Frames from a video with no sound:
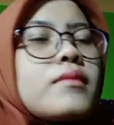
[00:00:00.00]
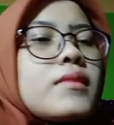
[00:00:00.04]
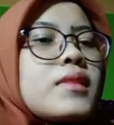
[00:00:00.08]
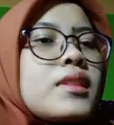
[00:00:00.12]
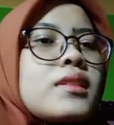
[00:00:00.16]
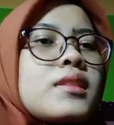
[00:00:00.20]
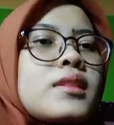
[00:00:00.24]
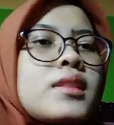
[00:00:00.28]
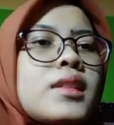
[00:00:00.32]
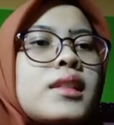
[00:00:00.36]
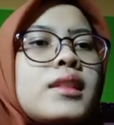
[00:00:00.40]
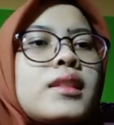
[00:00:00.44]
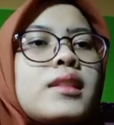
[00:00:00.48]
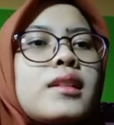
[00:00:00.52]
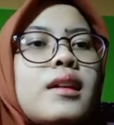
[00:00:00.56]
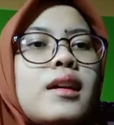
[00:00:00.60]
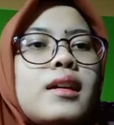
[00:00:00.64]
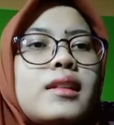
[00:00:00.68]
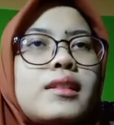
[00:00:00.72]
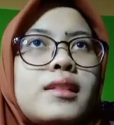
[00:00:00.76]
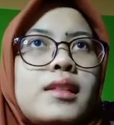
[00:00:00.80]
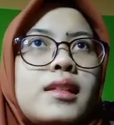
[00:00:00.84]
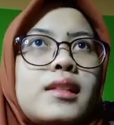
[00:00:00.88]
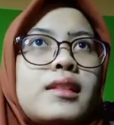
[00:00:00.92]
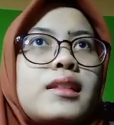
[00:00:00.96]
gender
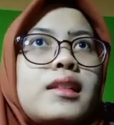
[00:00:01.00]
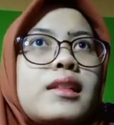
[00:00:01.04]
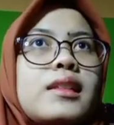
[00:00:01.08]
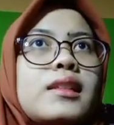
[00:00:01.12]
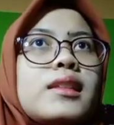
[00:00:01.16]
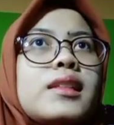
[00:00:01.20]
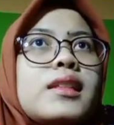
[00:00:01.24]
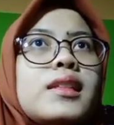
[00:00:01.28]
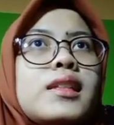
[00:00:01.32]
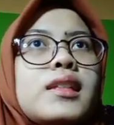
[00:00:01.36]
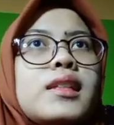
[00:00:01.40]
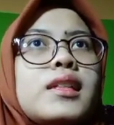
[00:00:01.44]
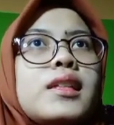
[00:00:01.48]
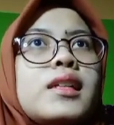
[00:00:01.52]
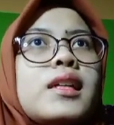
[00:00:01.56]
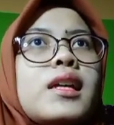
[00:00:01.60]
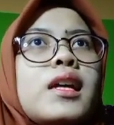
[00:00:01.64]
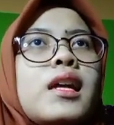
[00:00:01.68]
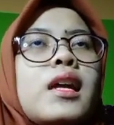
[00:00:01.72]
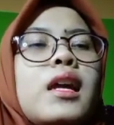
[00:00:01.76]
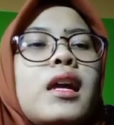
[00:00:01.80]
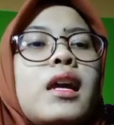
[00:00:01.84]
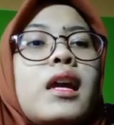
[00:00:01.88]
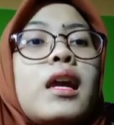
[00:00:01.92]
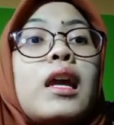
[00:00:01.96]
identity,
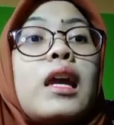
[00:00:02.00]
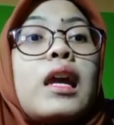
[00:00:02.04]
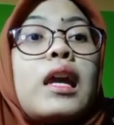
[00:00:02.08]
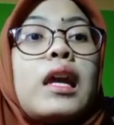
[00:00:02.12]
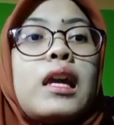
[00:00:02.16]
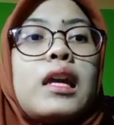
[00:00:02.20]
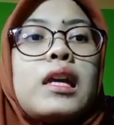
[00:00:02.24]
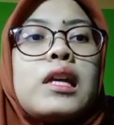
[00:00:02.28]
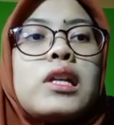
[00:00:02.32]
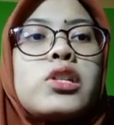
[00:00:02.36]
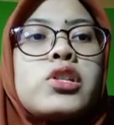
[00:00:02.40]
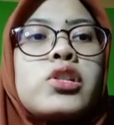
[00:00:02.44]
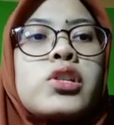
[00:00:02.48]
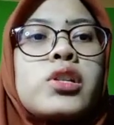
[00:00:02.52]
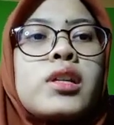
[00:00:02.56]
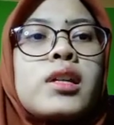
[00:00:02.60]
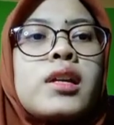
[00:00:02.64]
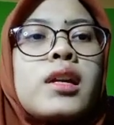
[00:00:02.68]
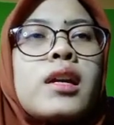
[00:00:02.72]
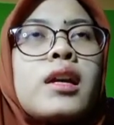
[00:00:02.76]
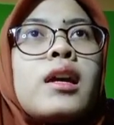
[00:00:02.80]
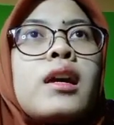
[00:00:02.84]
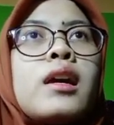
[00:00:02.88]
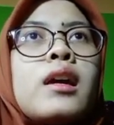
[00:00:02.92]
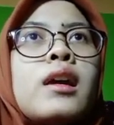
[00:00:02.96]
age,
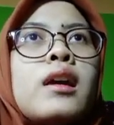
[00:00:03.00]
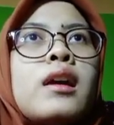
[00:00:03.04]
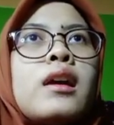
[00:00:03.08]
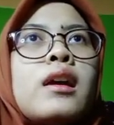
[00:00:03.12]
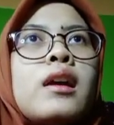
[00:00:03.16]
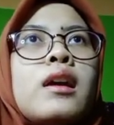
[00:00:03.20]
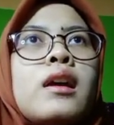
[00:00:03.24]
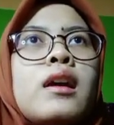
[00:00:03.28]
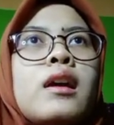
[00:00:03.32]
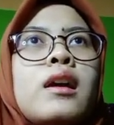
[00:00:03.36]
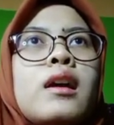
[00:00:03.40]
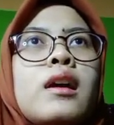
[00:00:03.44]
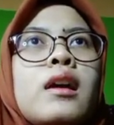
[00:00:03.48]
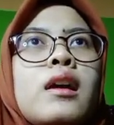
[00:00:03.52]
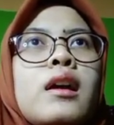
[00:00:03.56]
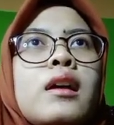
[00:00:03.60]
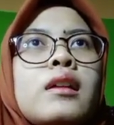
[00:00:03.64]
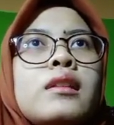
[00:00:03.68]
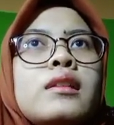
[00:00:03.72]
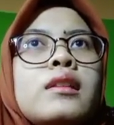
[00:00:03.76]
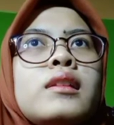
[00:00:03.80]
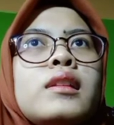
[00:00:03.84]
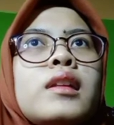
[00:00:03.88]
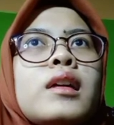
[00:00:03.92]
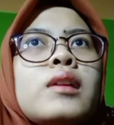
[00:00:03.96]

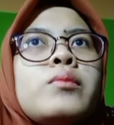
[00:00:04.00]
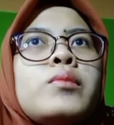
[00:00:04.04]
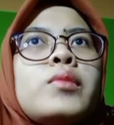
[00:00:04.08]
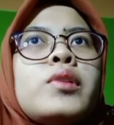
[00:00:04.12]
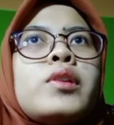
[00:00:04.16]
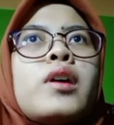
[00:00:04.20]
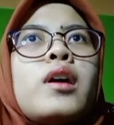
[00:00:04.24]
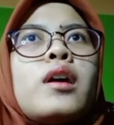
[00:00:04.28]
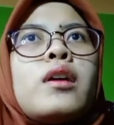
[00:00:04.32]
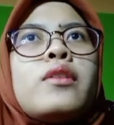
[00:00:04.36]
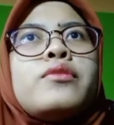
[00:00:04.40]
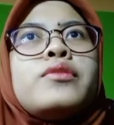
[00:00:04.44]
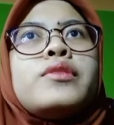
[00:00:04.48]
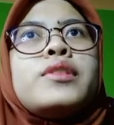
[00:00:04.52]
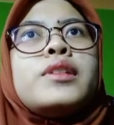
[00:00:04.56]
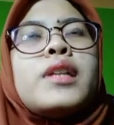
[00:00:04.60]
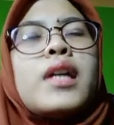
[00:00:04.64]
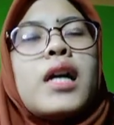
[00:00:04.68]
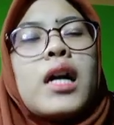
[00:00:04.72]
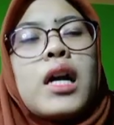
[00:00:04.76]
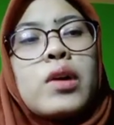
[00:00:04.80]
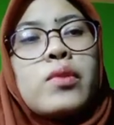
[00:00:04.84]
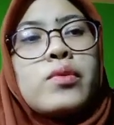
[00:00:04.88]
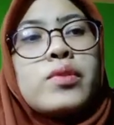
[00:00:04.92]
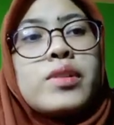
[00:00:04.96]
the number of the
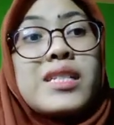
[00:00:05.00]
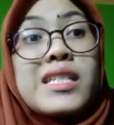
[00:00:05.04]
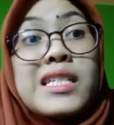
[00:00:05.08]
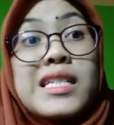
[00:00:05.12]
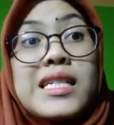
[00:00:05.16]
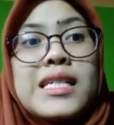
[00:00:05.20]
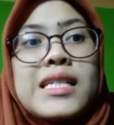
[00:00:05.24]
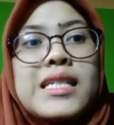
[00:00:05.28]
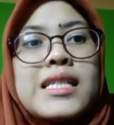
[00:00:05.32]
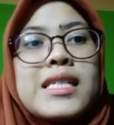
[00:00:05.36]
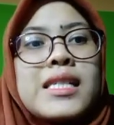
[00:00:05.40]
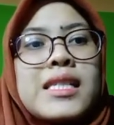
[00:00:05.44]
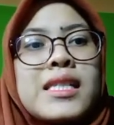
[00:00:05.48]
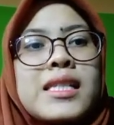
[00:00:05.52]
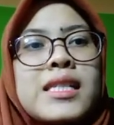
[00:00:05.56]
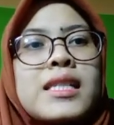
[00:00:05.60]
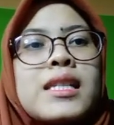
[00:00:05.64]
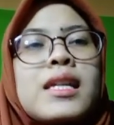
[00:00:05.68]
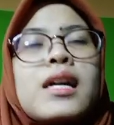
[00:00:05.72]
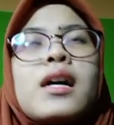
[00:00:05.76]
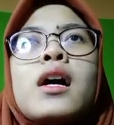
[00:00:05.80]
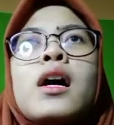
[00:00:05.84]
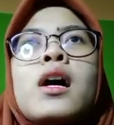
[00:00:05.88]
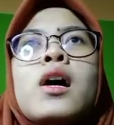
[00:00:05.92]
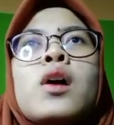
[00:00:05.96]
audience
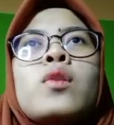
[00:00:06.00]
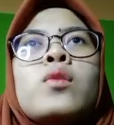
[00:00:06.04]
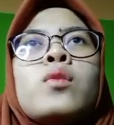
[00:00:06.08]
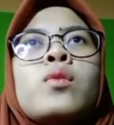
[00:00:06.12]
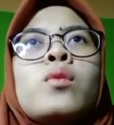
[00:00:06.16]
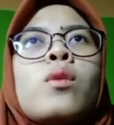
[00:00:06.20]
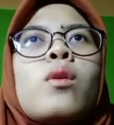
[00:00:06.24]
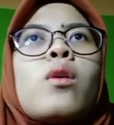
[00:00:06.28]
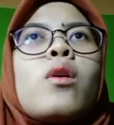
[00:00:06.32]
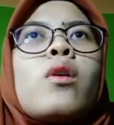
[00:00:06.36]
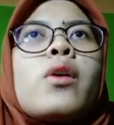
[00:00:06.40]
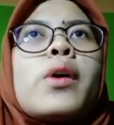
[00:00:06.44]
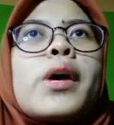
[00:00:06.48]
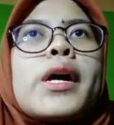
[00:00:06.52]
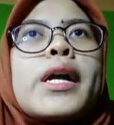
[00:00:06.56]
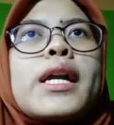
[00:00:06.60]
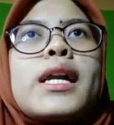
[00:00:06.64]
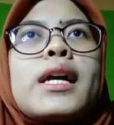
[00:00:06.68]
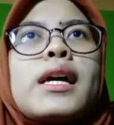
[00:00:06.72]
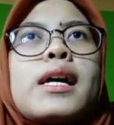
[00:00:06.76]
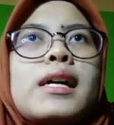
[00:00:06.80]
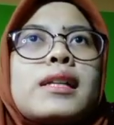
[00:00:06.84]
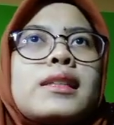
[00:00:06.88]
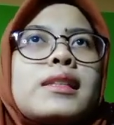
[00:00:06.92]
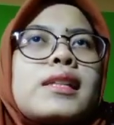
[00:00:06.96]
who
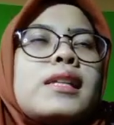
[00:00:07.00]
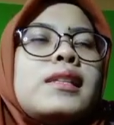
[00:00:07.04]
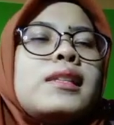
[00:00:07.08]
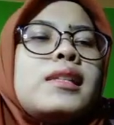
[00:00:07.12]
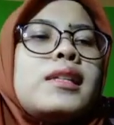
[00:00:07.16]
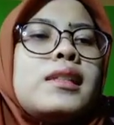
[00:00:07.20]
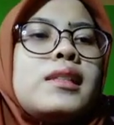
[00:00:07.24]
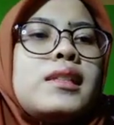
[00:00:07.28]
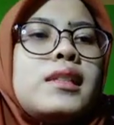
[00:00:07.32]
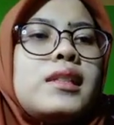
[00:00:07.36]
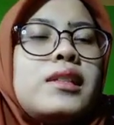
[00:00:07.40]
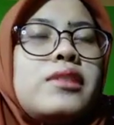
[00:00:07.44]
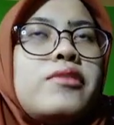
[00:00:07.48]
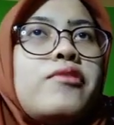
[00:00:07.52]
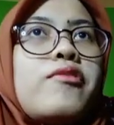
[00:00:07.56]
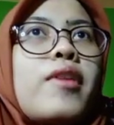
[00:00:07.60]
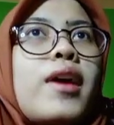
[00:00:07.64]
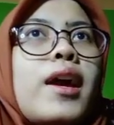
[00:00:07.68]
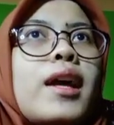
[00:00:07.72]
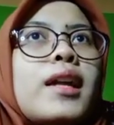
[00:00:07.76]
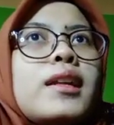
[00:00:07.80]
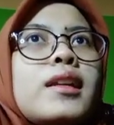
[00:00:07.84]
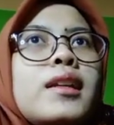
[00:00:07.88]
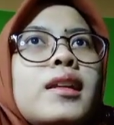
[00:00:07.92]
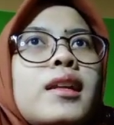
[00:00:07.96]
are attending the
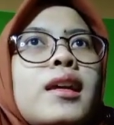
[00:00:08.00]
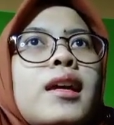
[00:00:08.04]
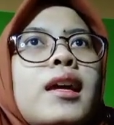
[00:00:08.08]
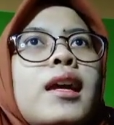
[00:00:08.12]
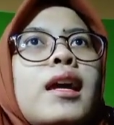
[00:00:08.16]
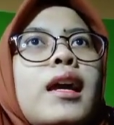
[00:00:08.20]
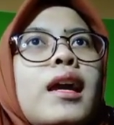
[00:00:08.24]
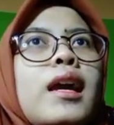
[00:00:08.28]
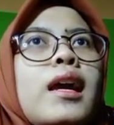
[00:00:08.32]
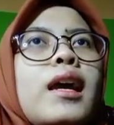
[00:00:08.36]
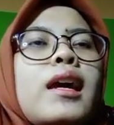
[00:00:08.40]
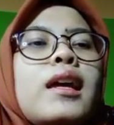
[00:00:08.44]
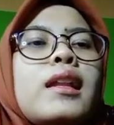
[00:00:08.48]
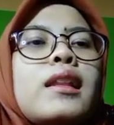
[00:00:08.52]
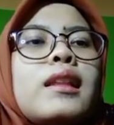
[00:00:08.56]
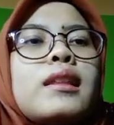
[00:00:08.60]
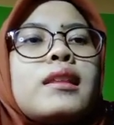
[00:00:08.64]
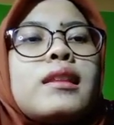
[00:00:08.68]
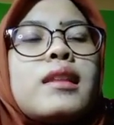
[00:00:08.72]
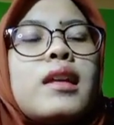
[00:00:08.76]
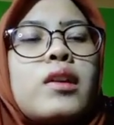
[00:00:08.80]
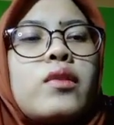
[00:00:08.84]
event, and their